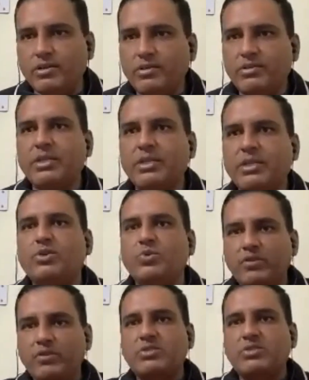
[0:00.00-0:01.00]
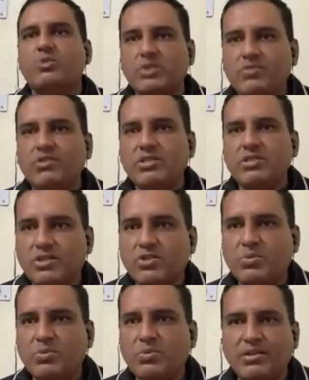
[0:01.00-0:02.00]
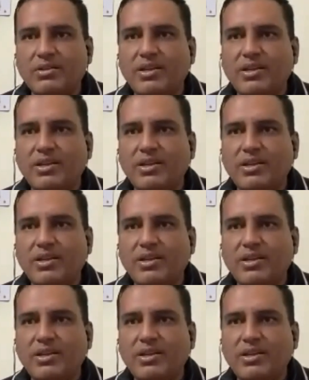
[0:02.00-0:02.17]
There are 12 stories which needs to be written.